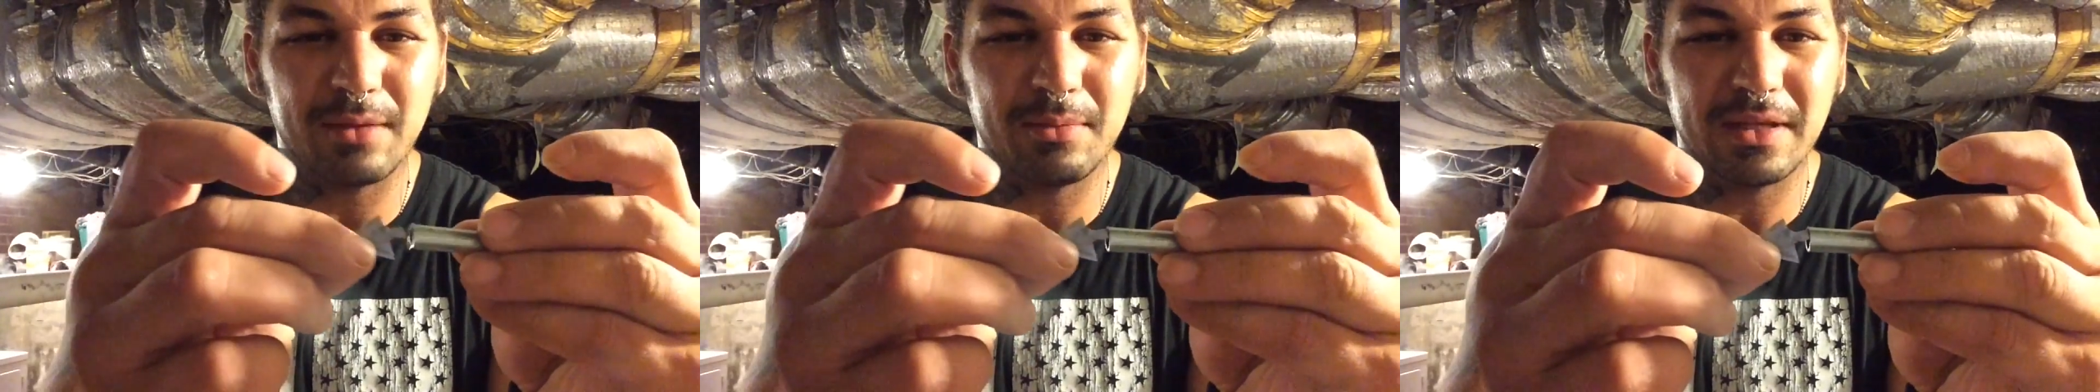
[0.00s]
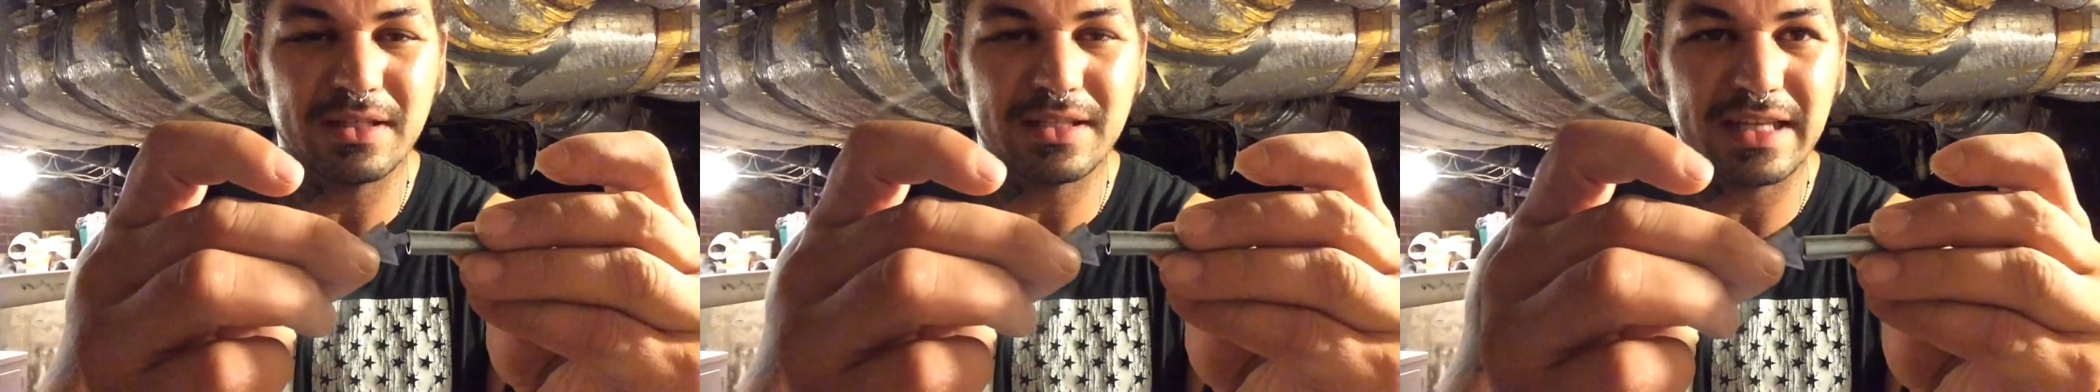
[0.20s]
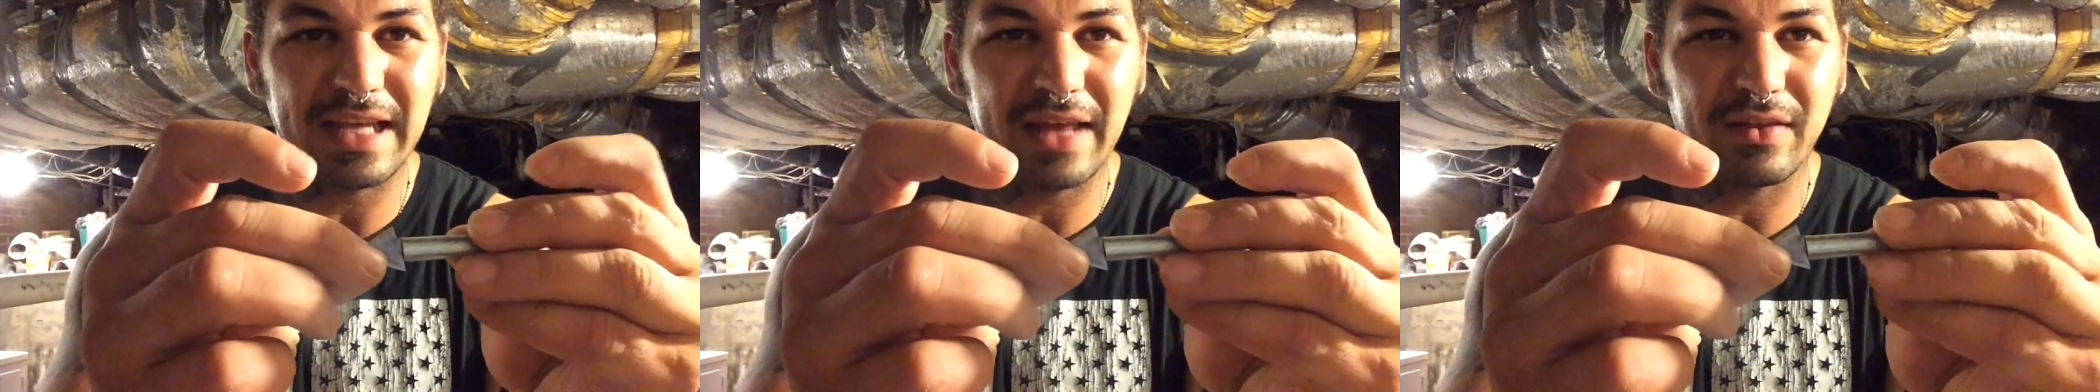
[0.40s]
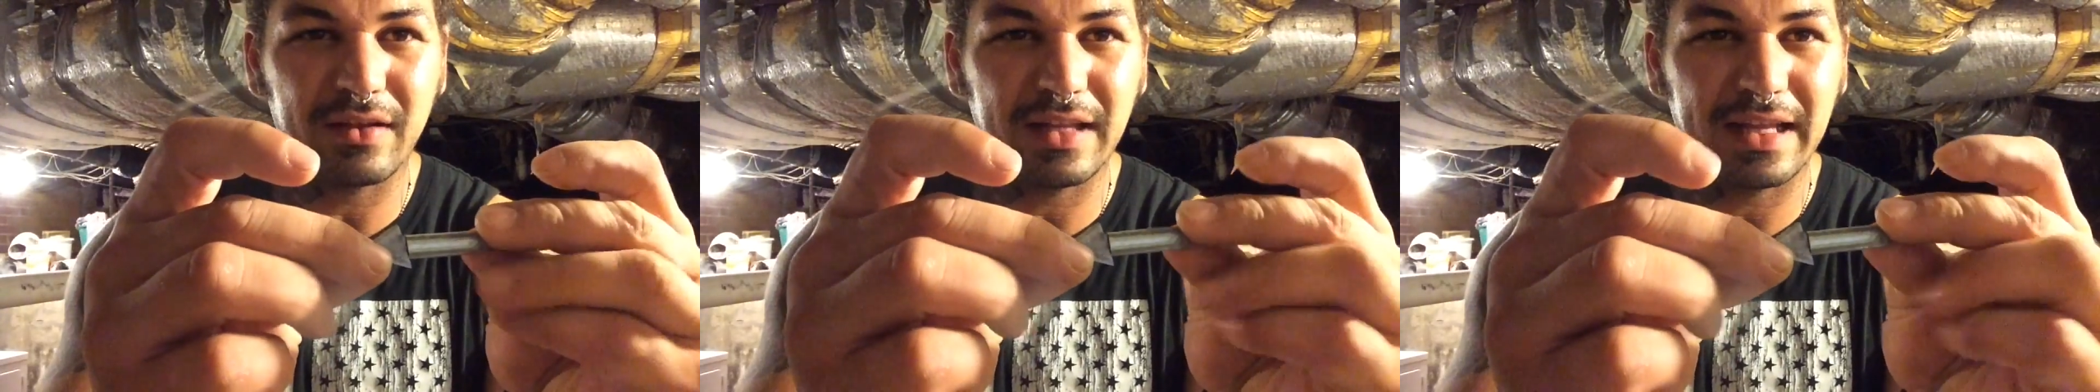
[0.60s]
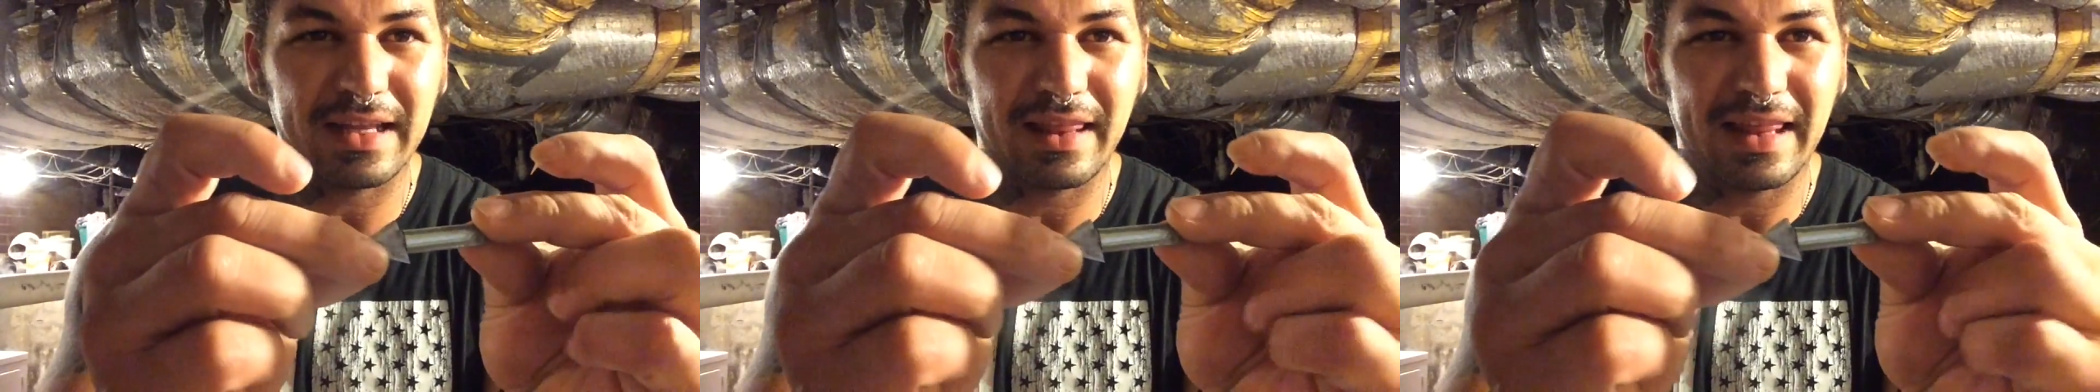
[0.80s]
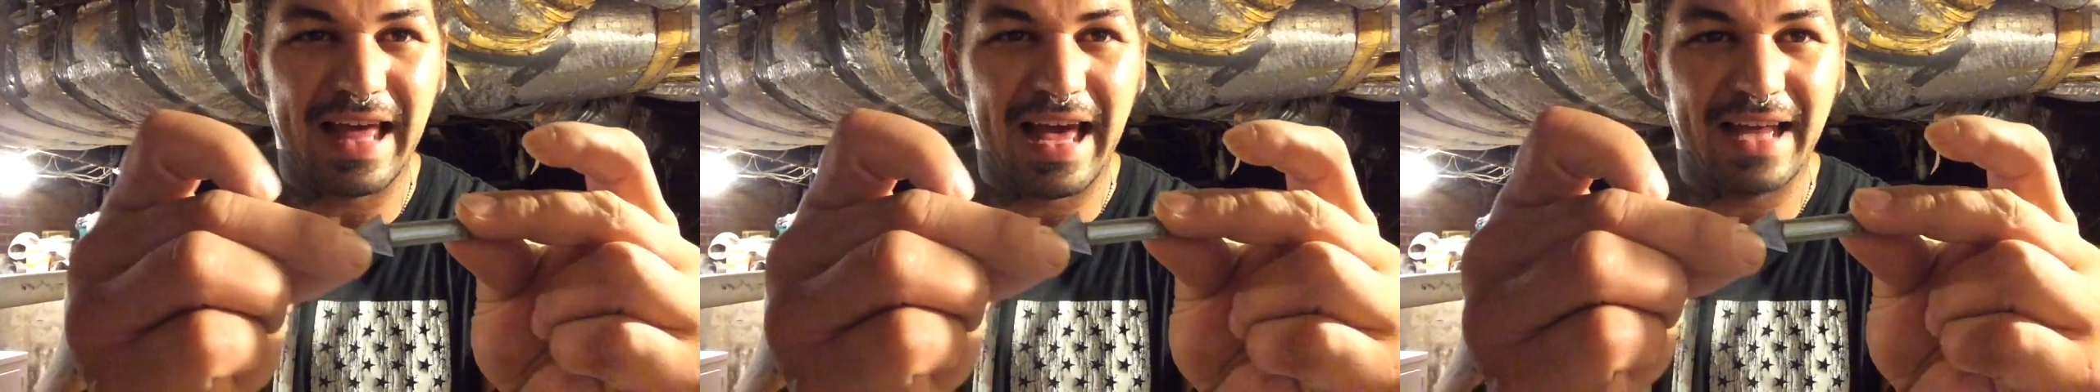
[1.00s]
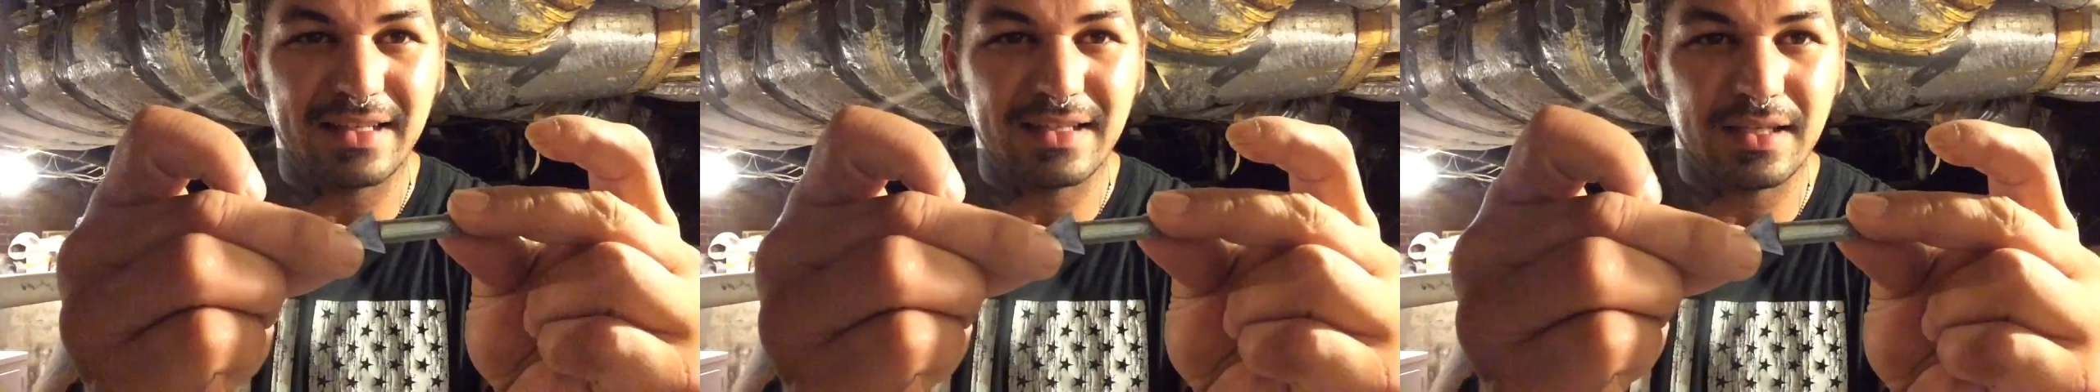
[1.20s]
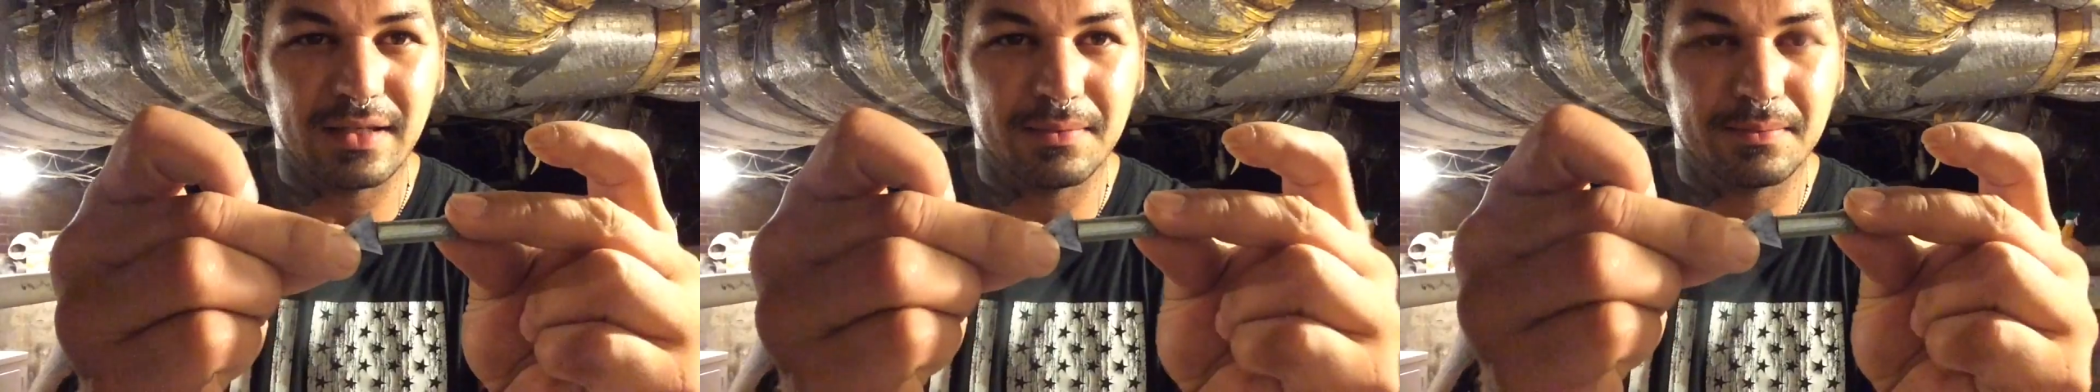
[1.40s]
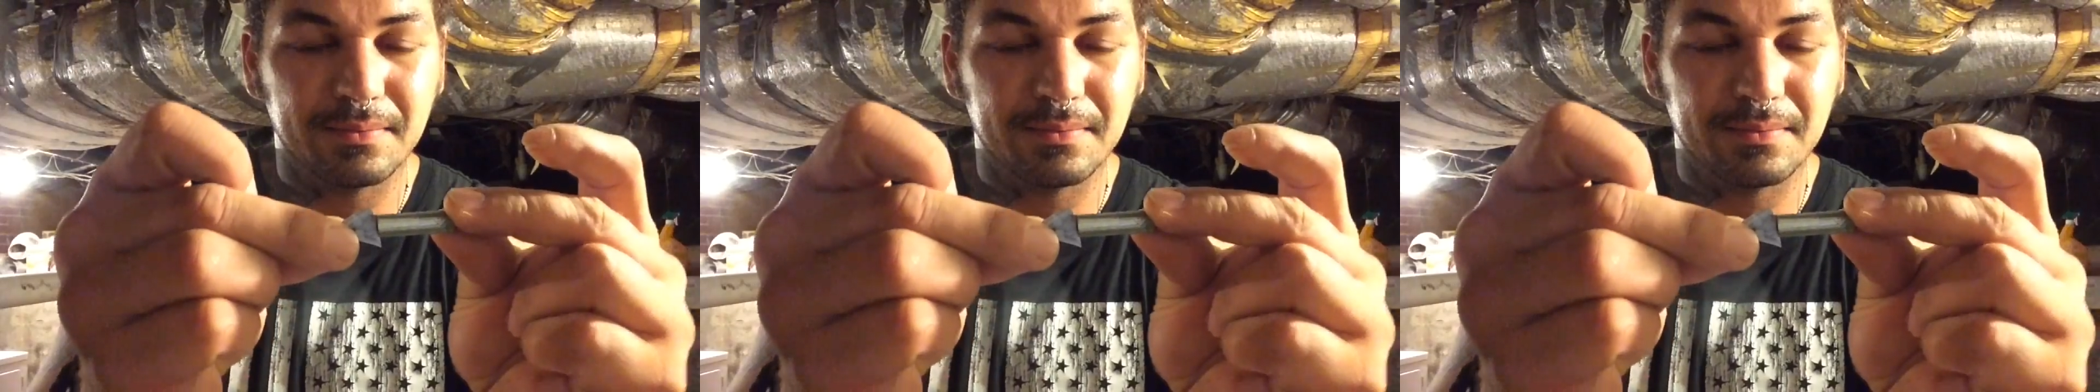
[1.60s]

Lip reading: them in together like that.